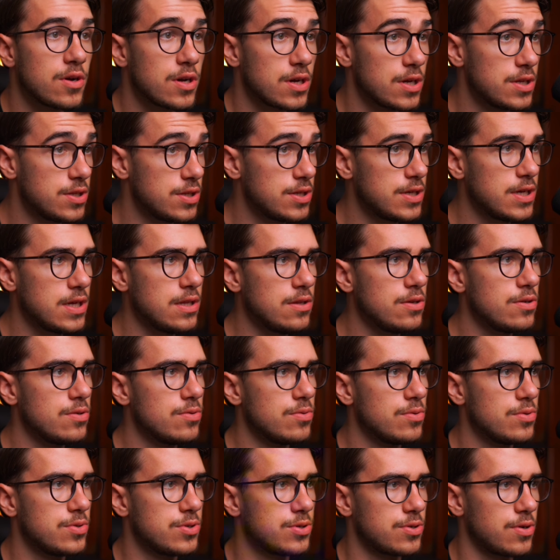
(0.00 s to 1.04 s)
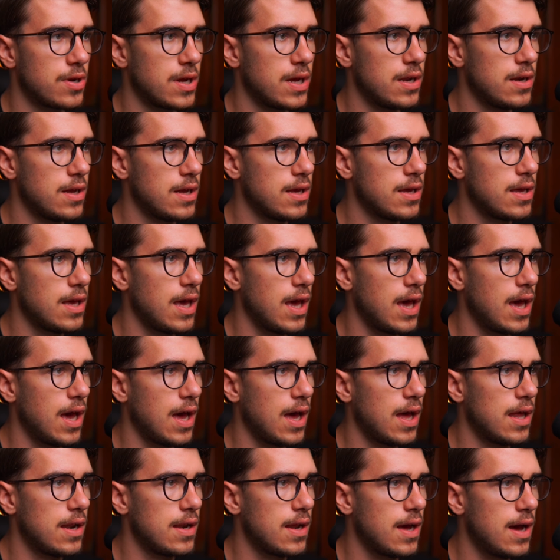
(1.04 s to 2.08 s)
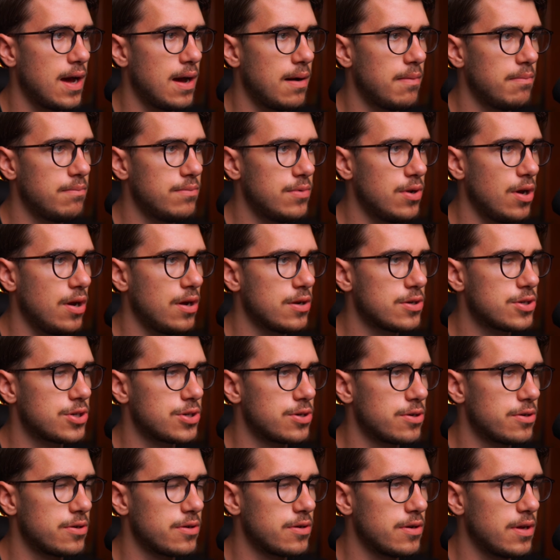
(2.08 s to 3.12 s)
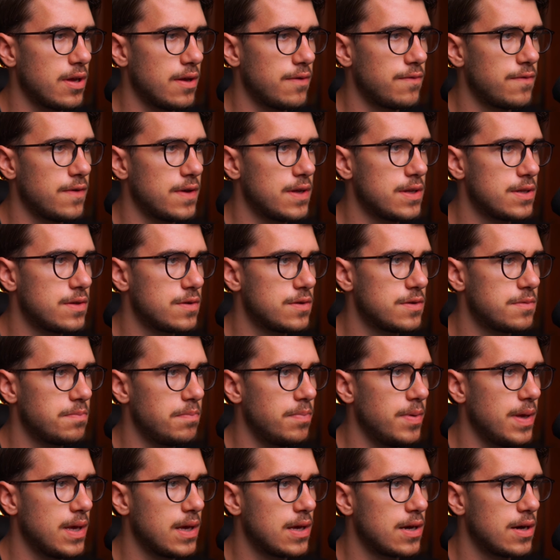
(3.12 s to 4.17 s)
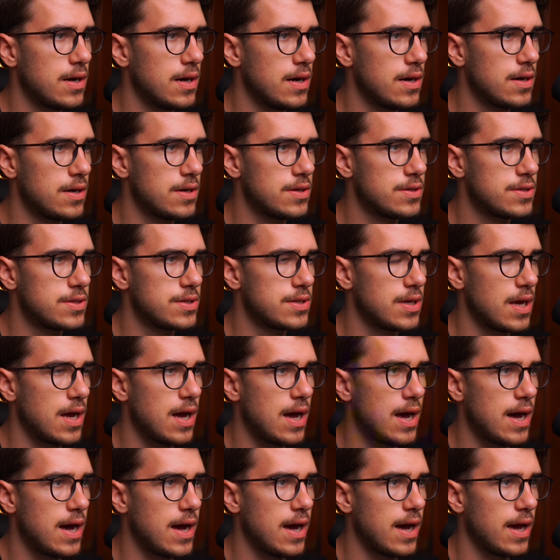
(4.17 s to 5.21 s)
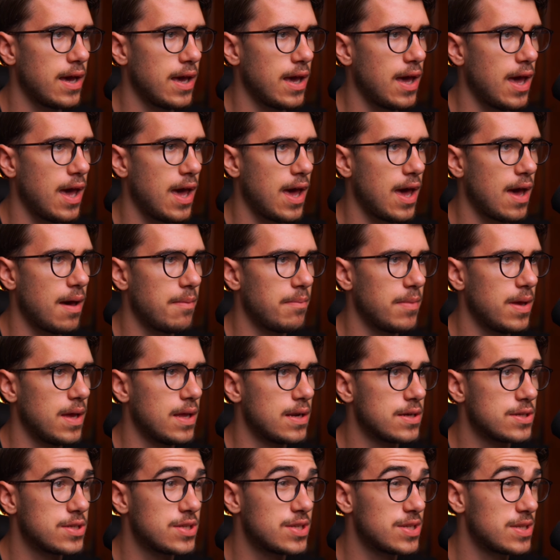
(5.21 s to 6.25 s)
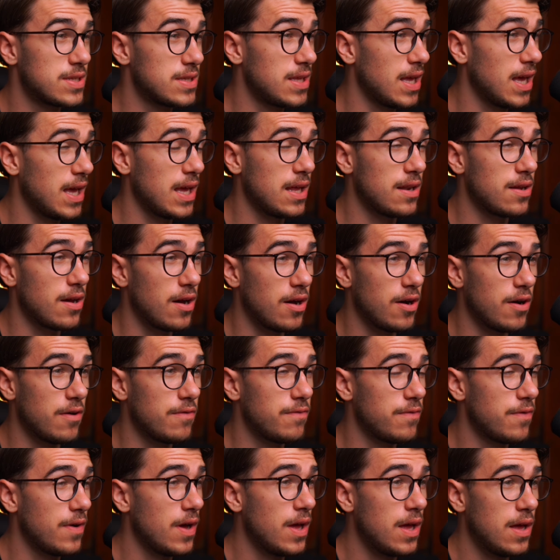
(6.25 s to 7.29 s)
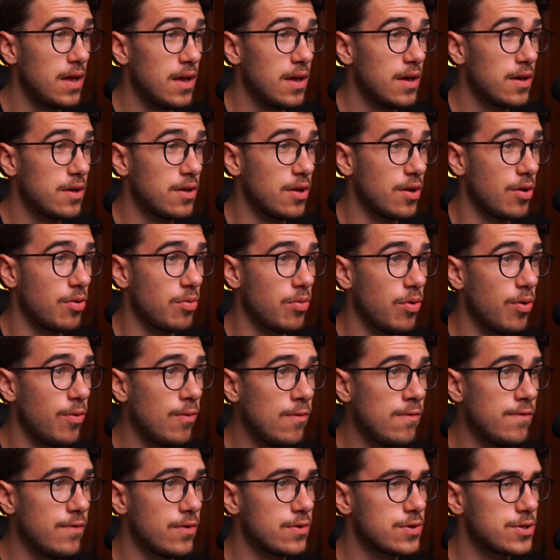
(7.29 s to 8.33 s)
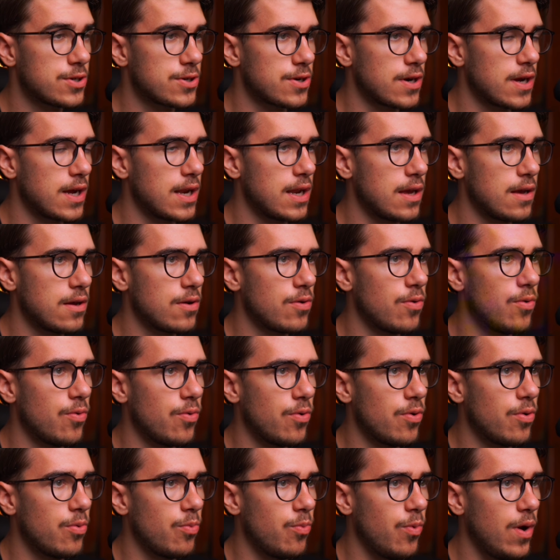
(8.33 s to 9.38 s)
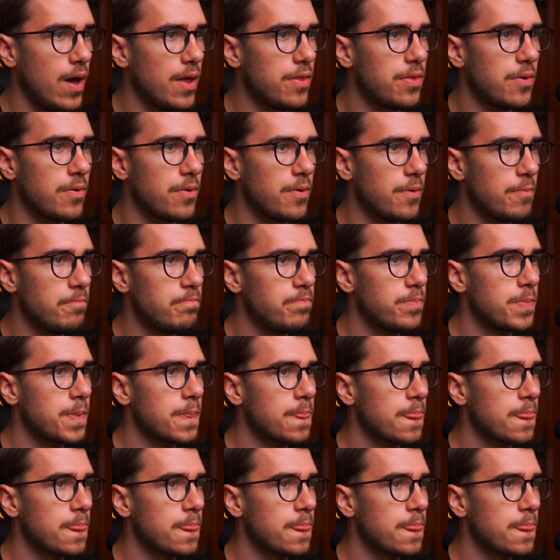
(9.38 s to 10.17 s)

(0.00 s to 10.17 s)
continue trading, and I'm not sure if it's because I am in a state of, over trading, or whether